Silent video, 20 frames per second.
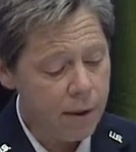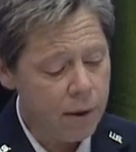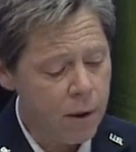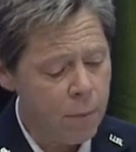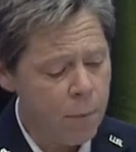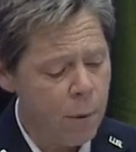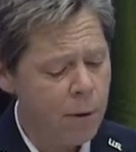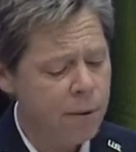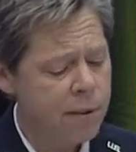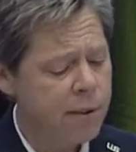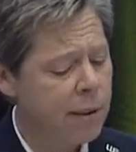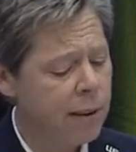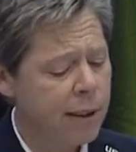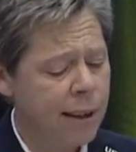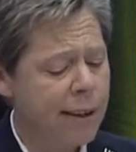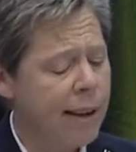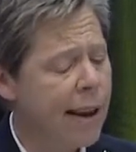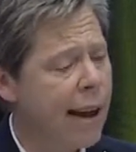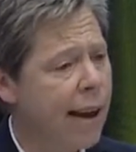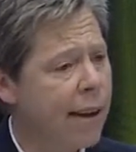or personal
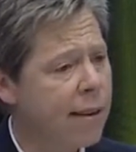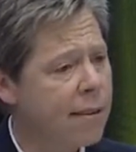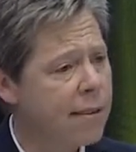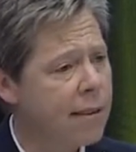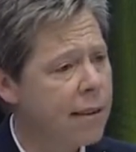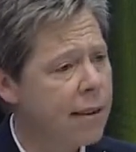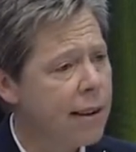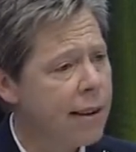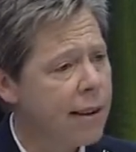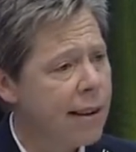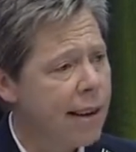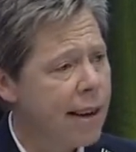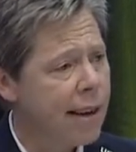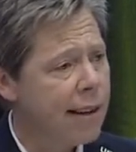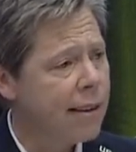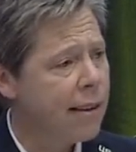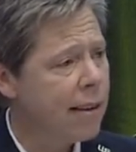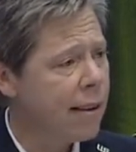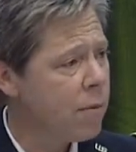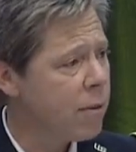attacks.
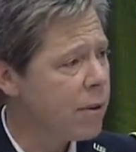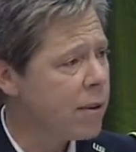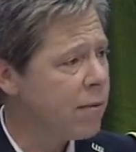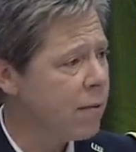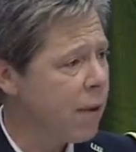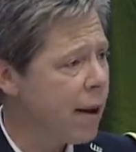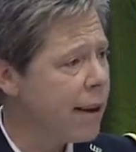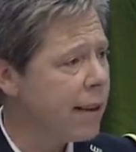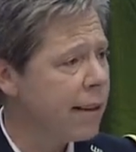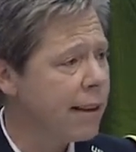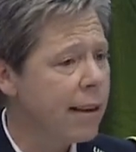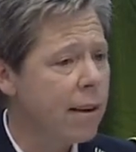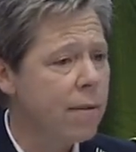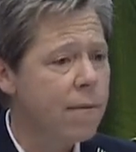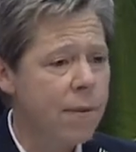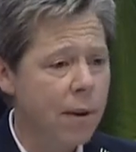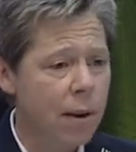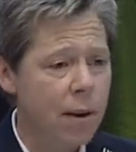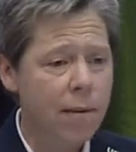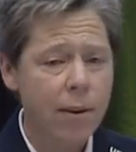And it was frankly a
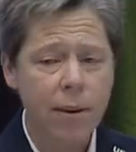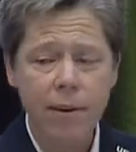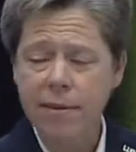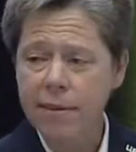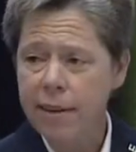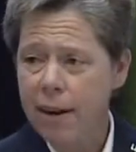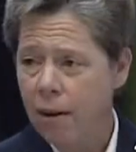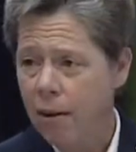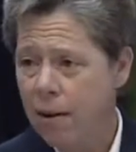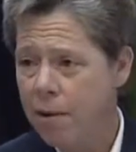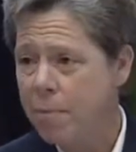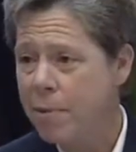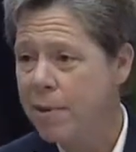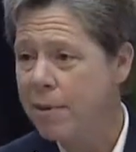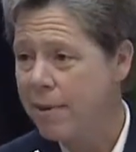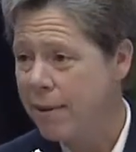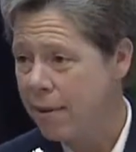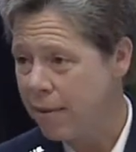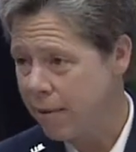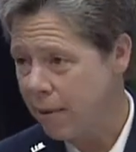very, very scary
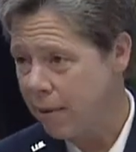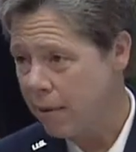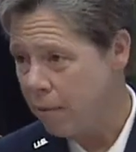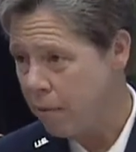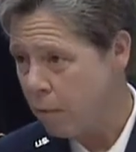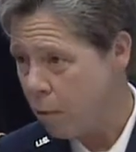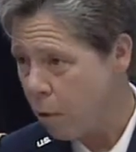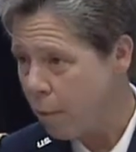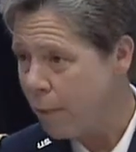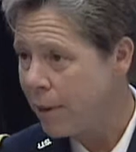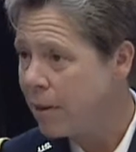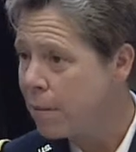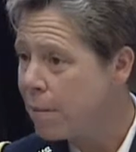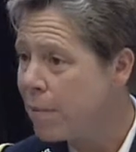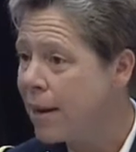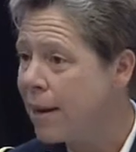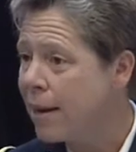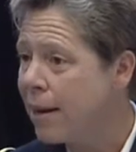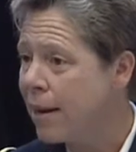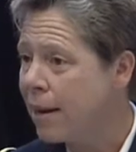position for me to
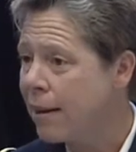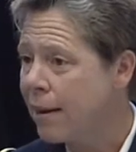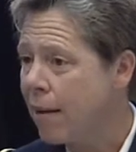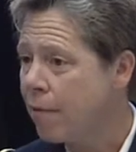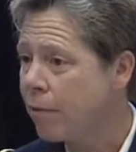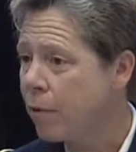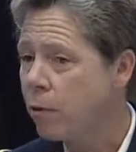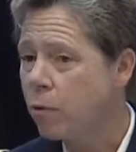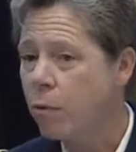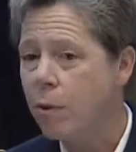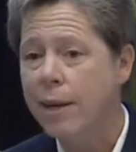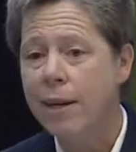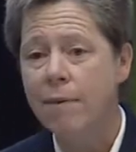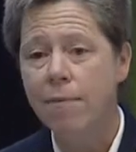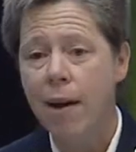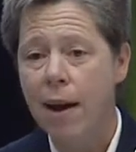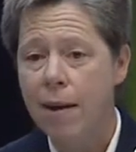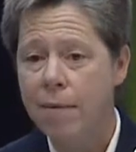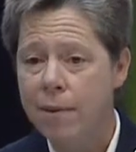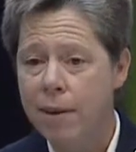be in after
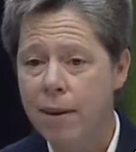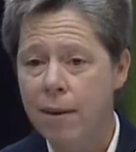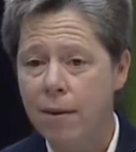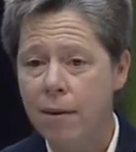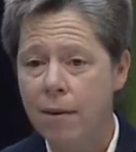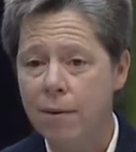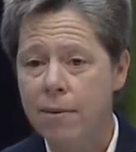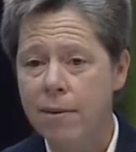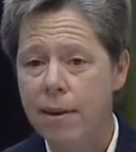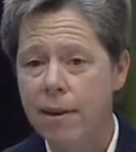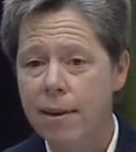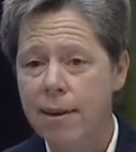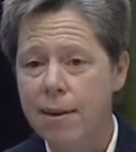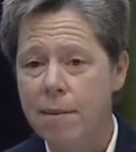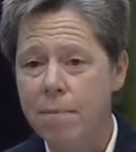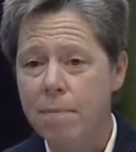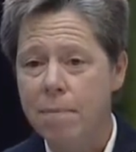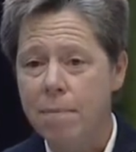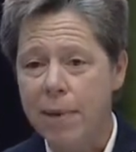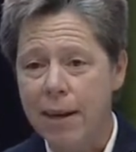25 years
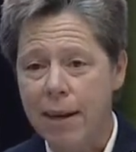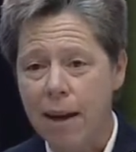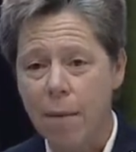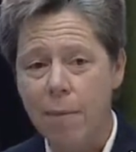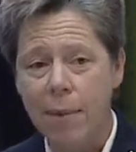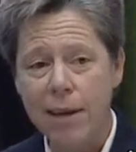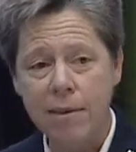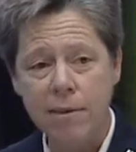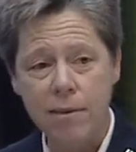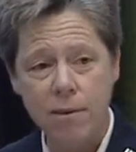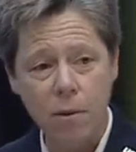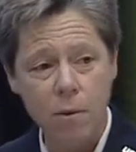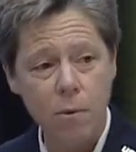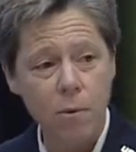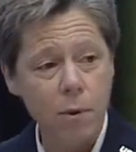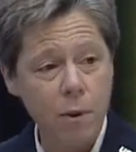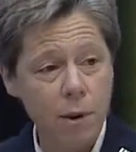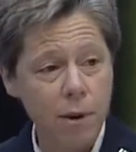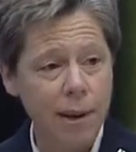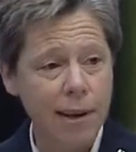becoming so
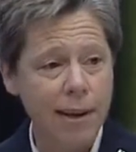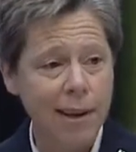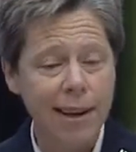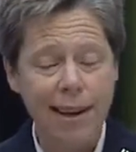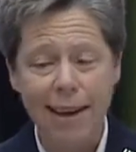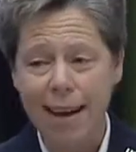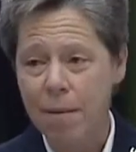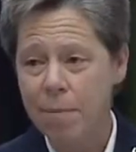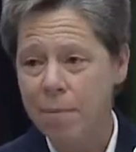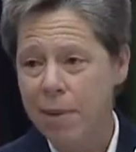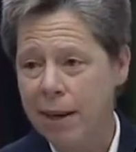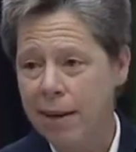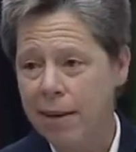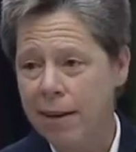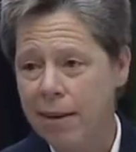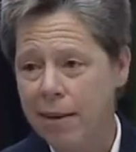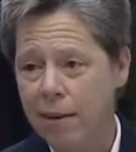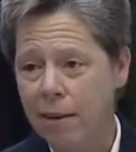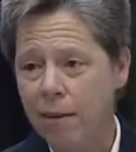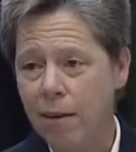good at being
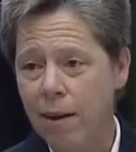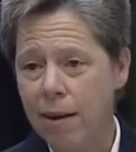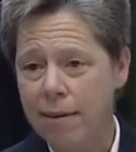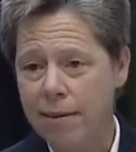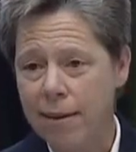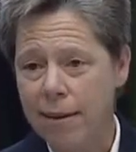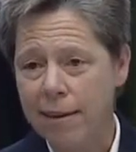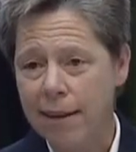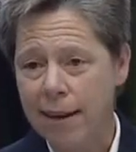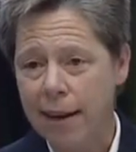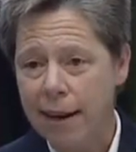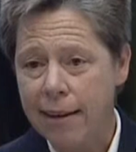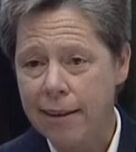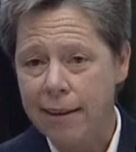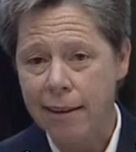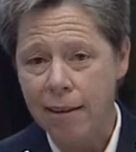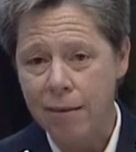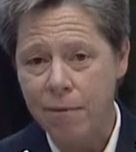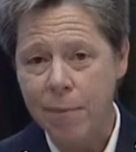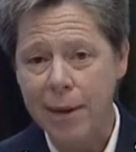in the closet. The
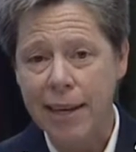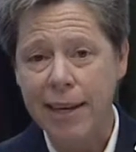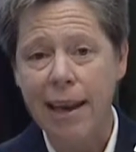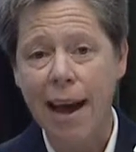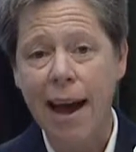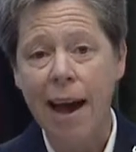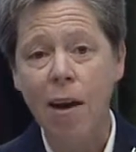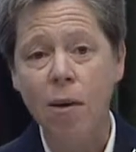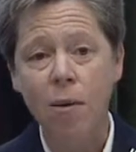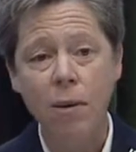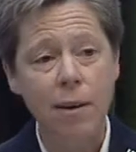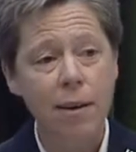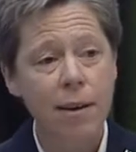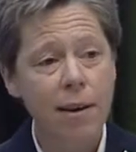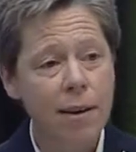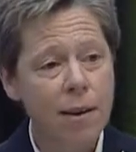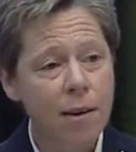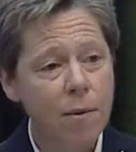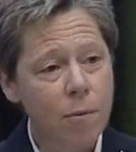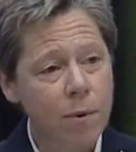idea of being out
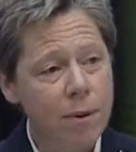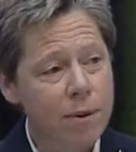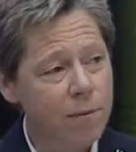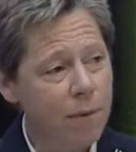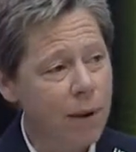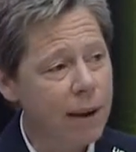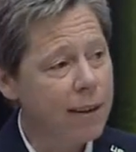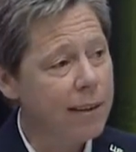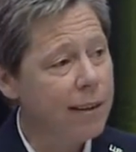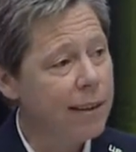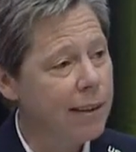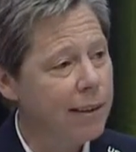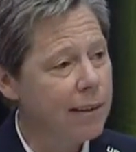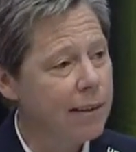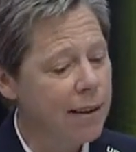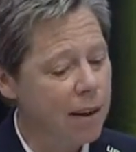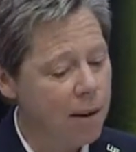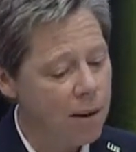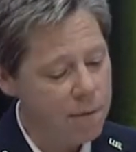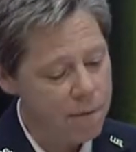was frankly a little
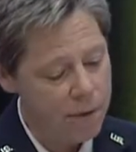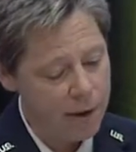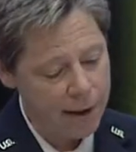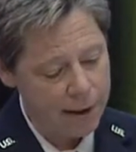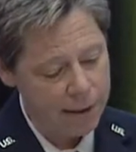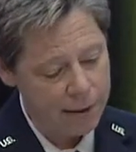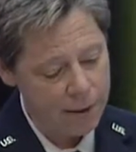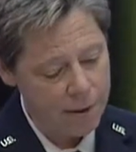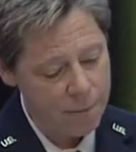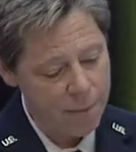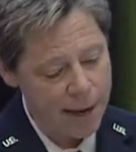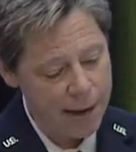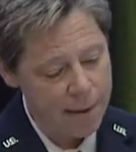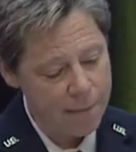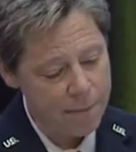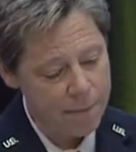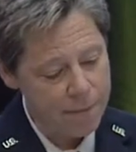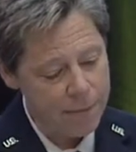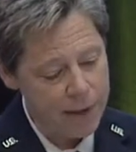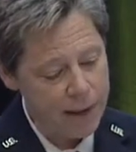terrifying to me.
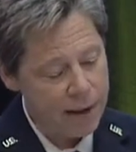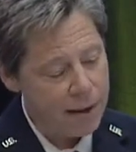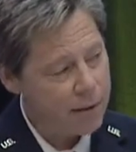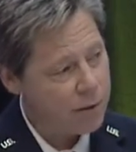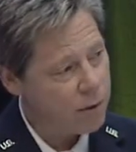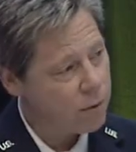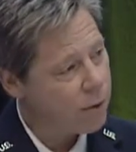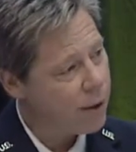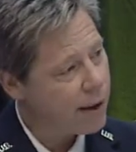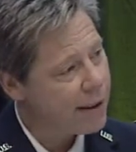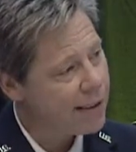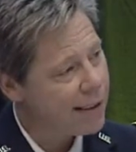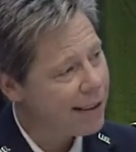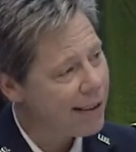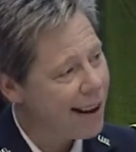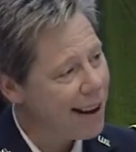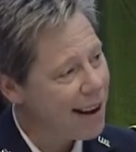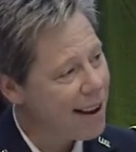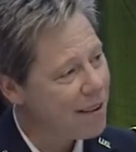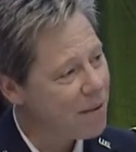So Tracy
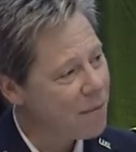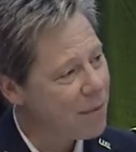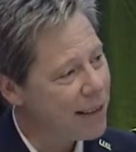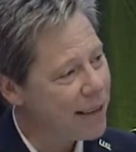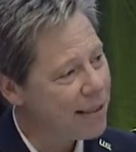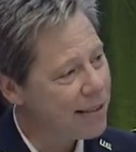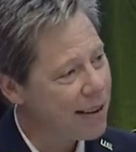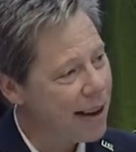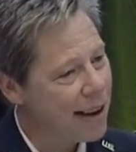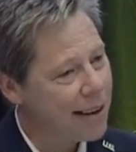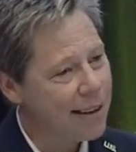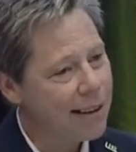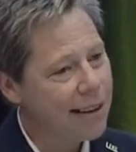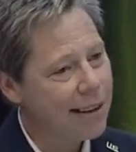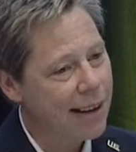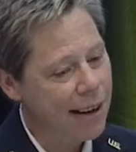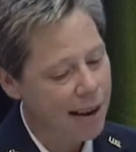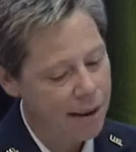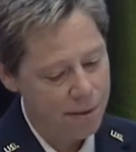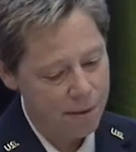and I, we decided
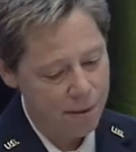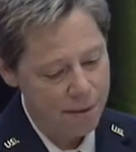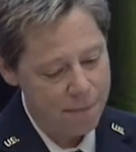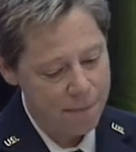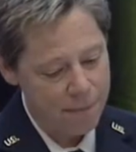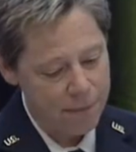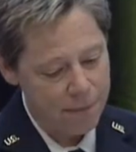together